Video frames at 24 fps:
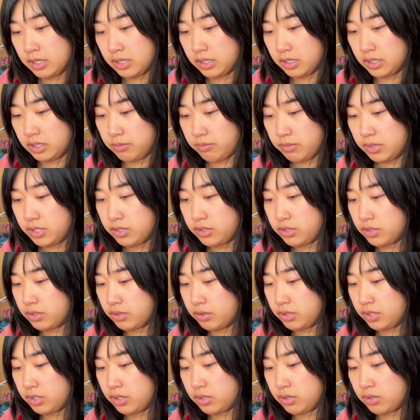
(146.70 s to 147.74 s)
Let me show
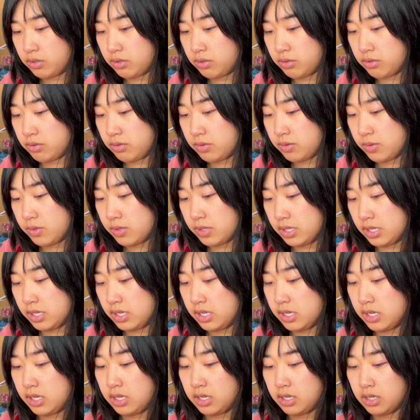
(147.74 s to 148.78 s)
you
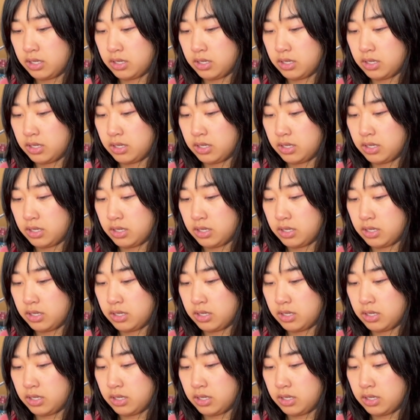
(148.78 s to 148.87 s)
the